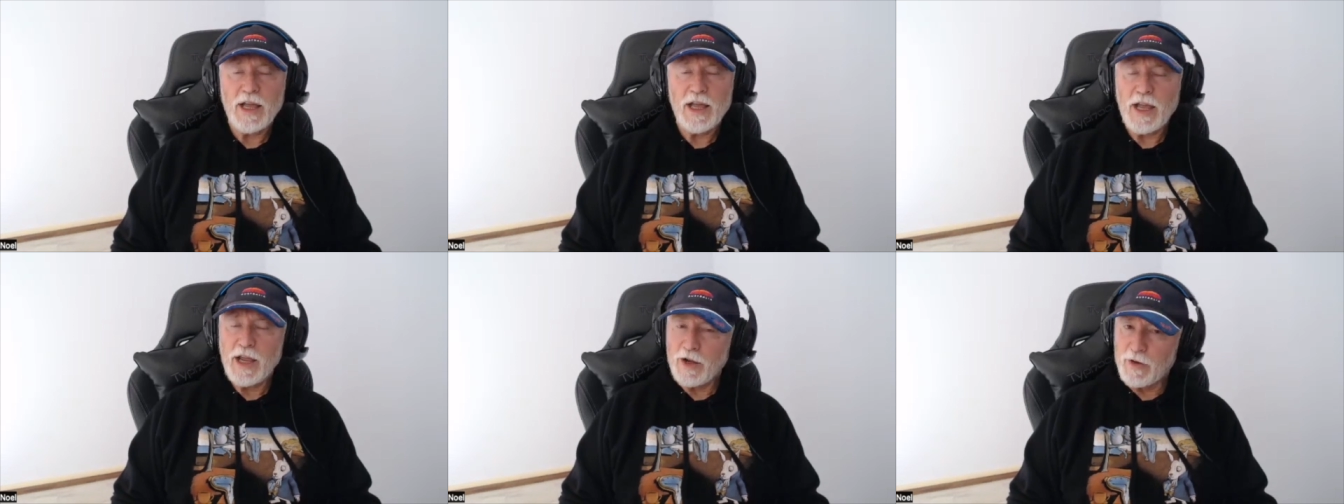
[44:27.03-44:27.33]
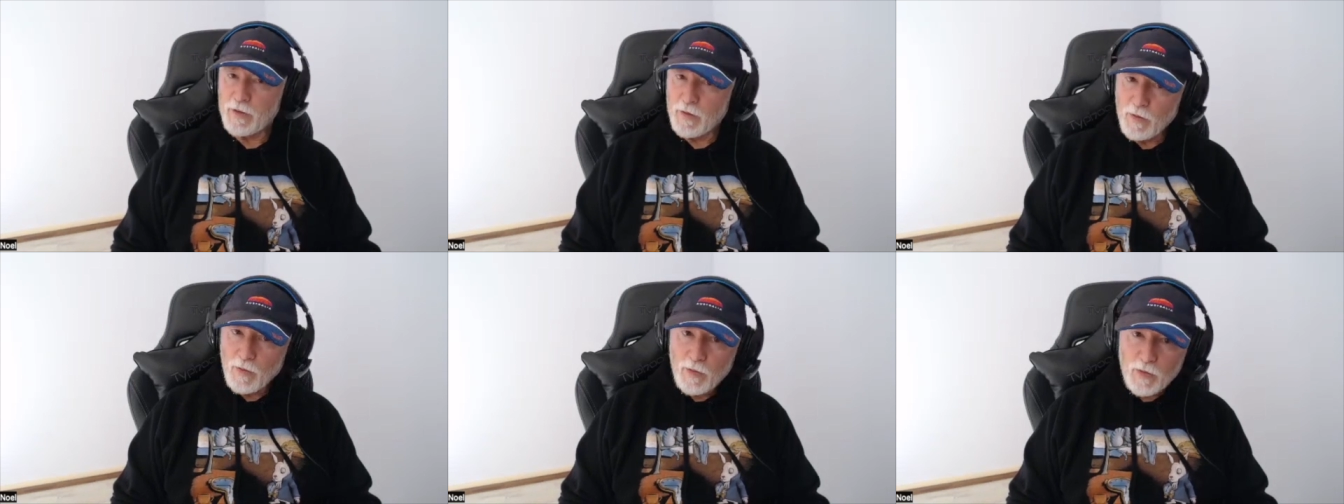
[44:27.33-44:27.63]

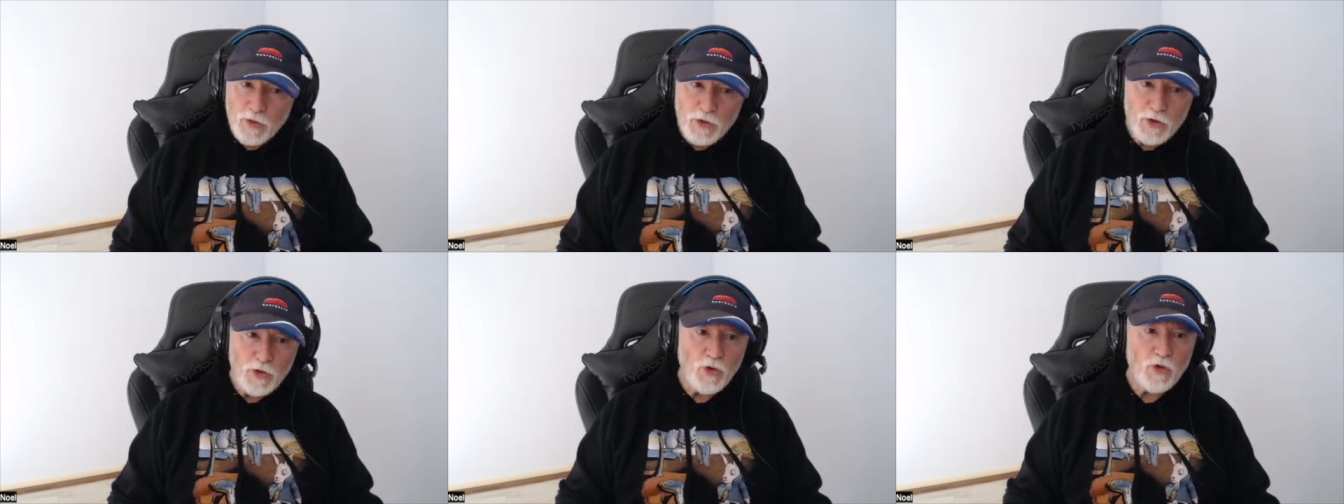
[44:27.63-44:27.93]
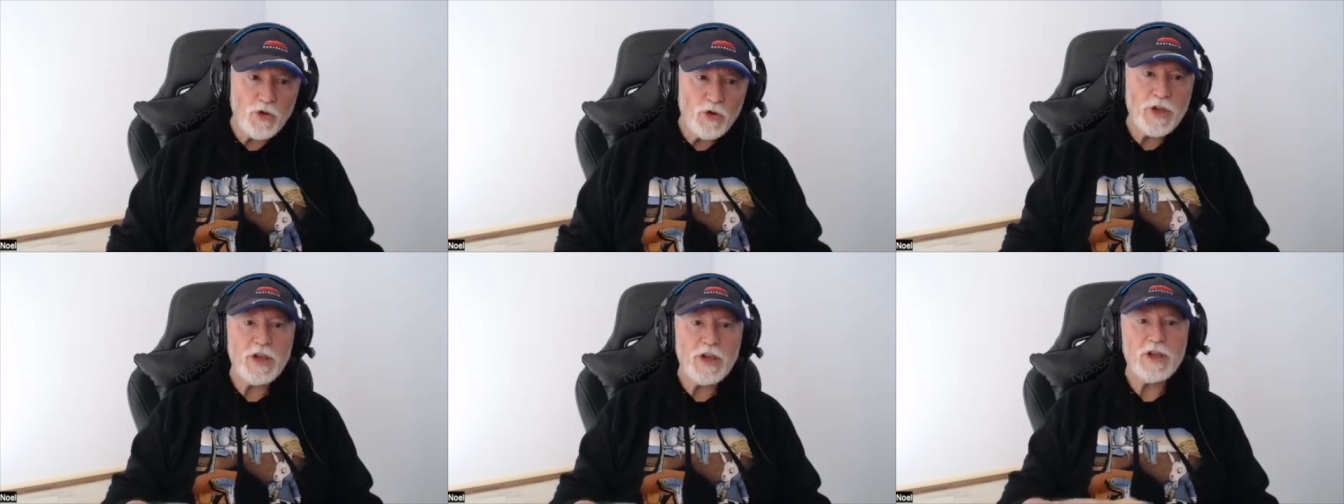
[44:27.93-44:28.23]
and
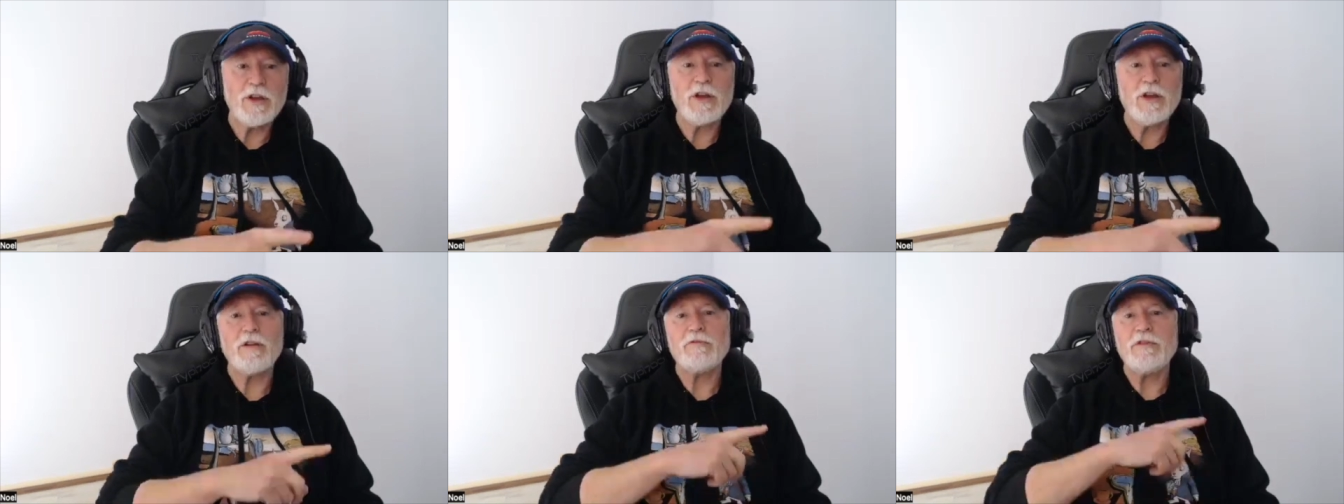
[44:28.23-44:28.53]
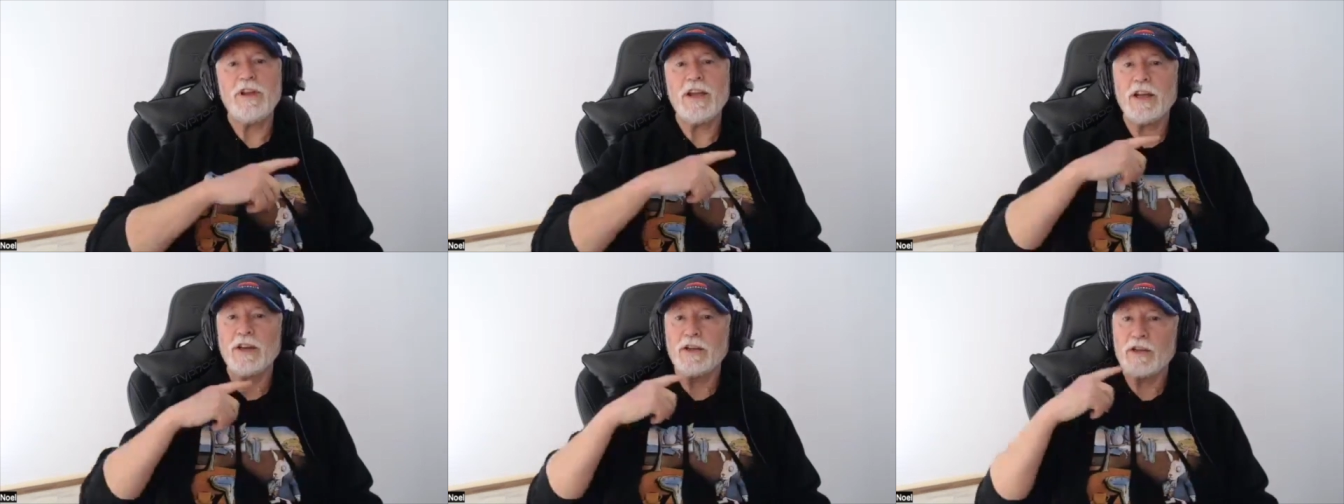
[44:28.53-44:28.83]
talking
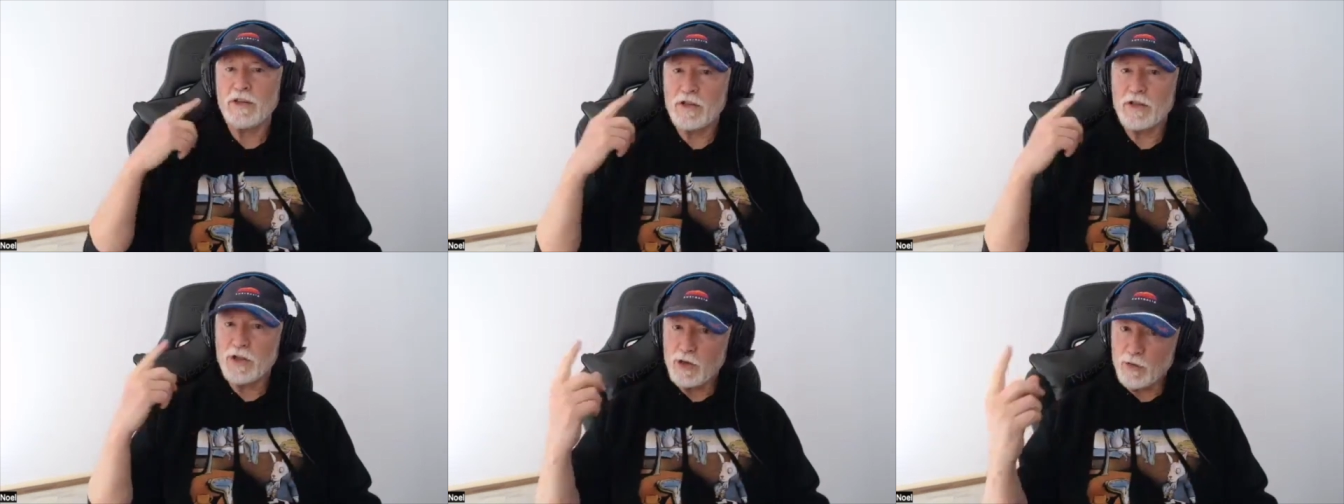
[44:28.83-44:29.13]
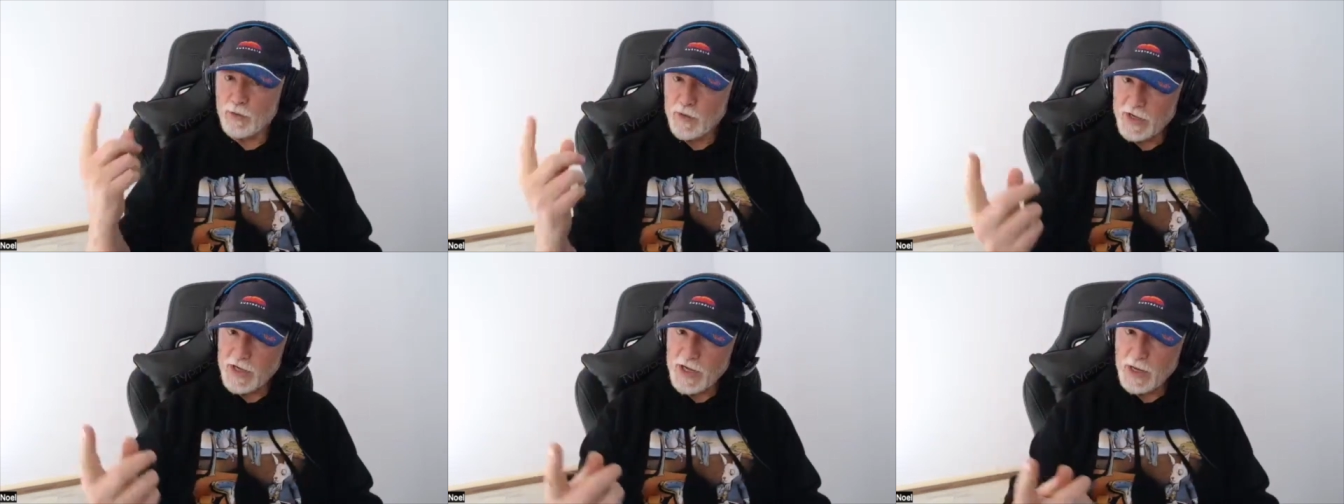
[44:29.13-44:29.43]
around it till
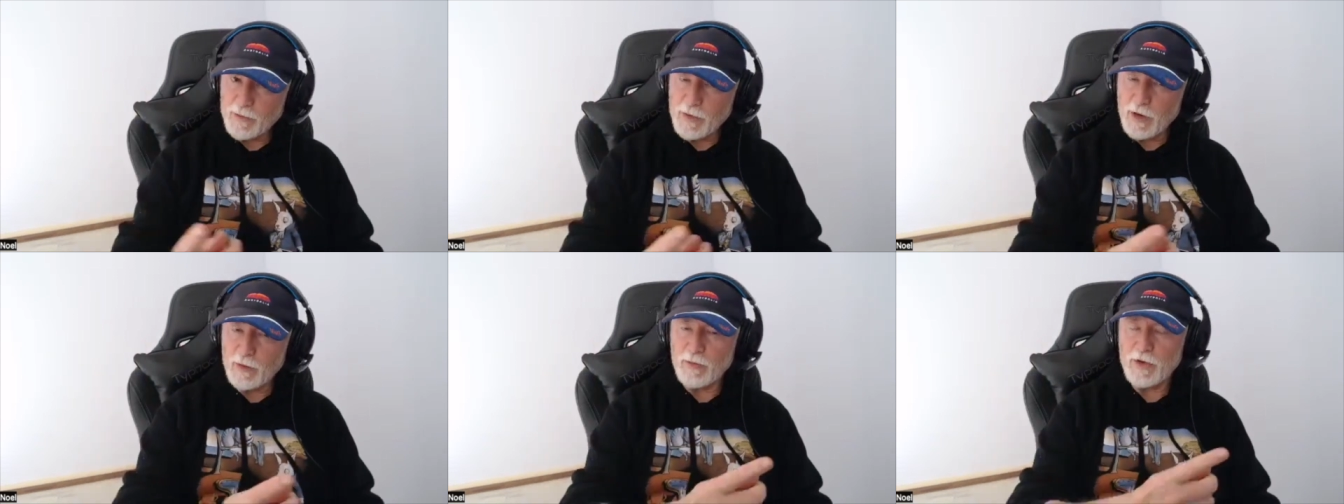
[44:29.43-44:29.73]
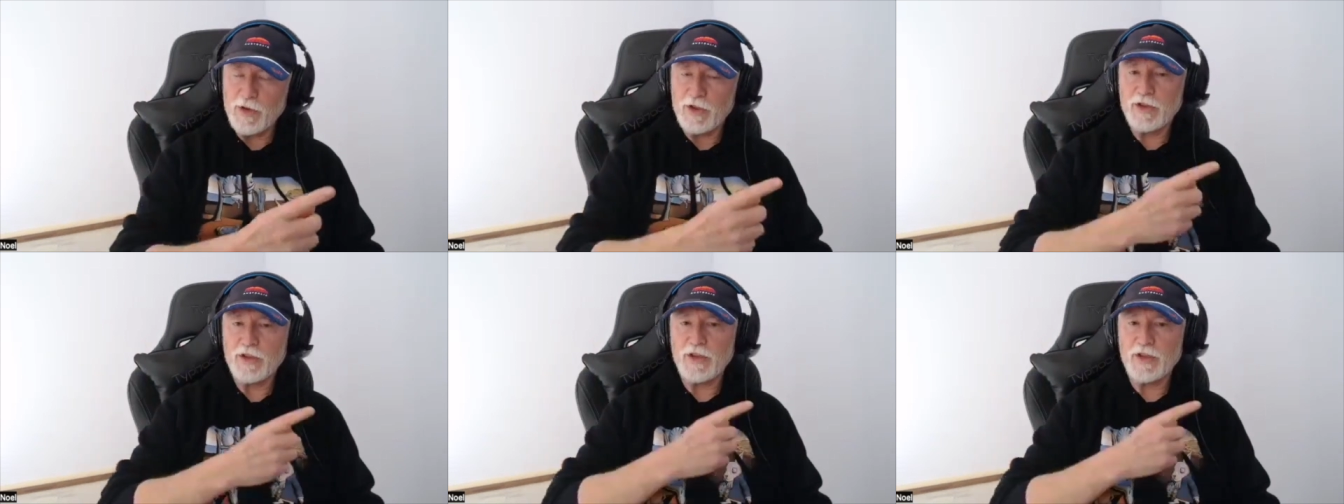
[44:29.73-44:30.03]
we come up
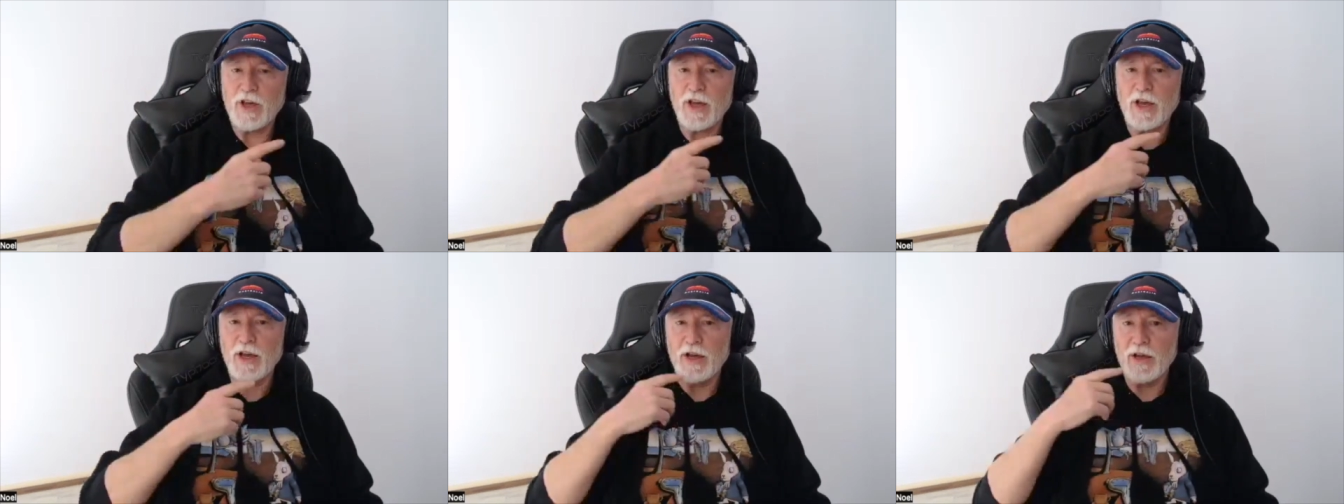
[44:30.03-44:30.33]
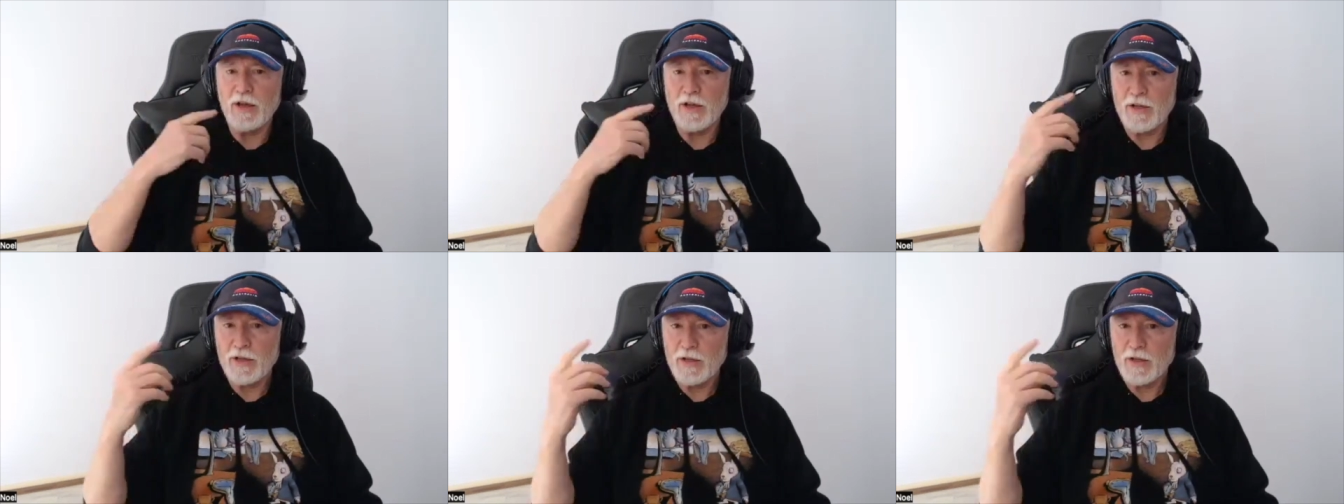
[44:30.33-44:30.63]
with uh,
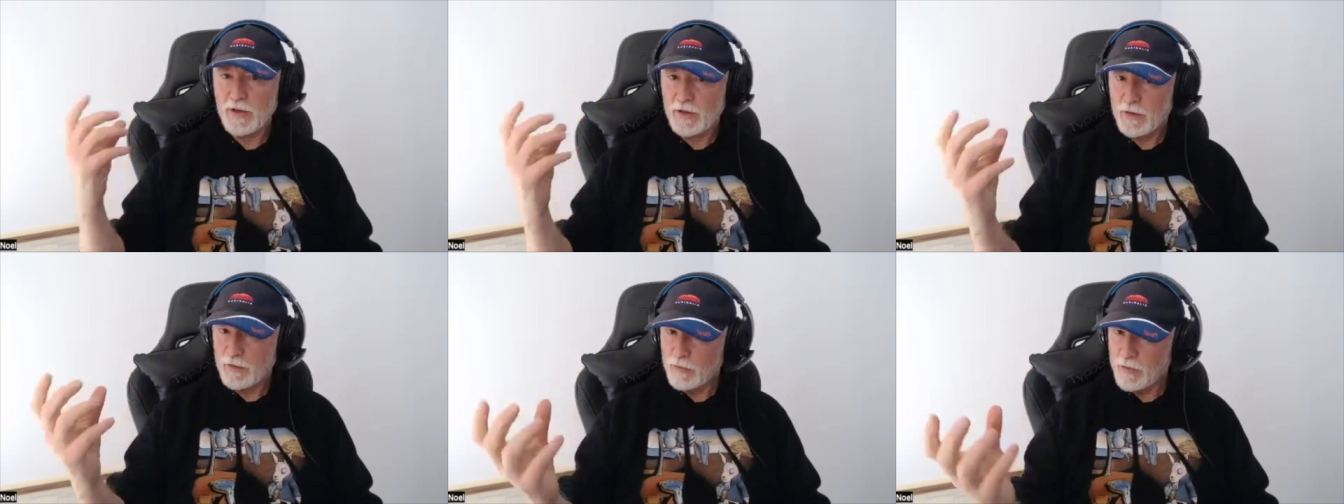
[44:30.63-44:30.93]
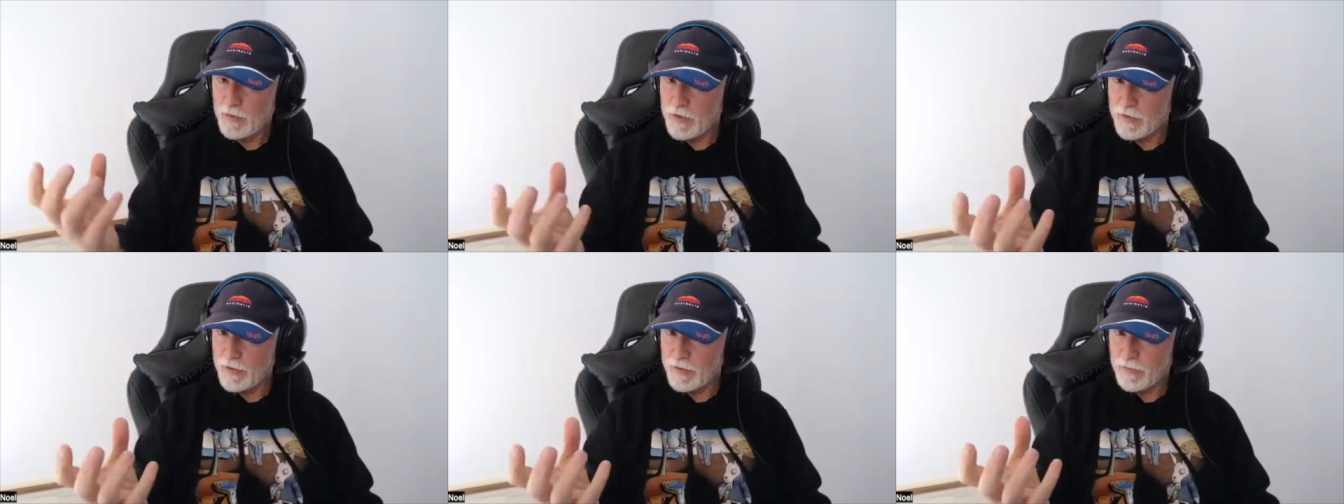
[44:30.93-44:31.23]

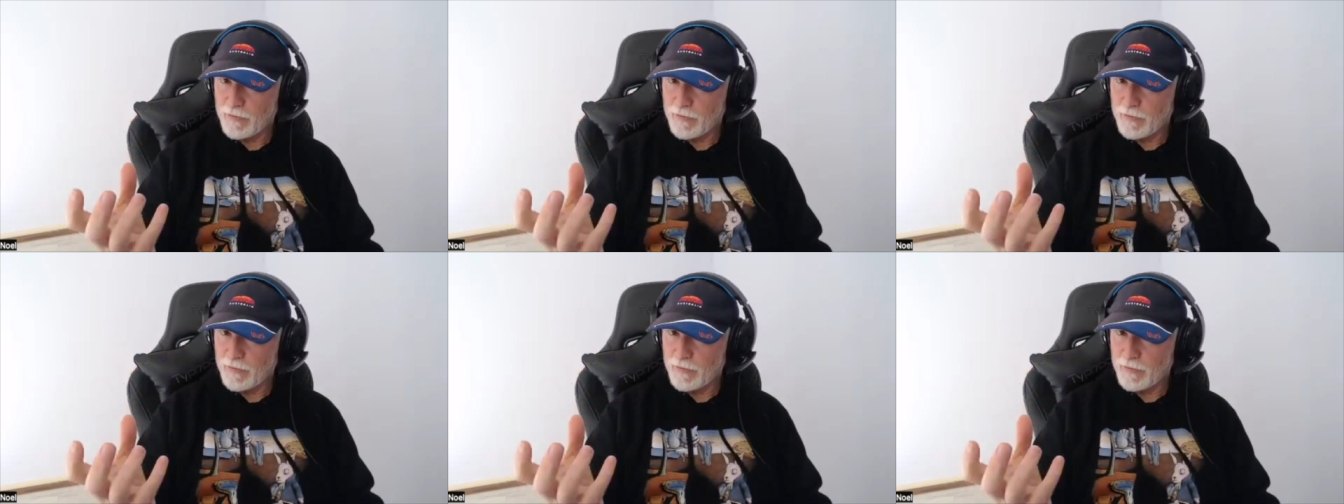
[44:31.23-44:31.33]
with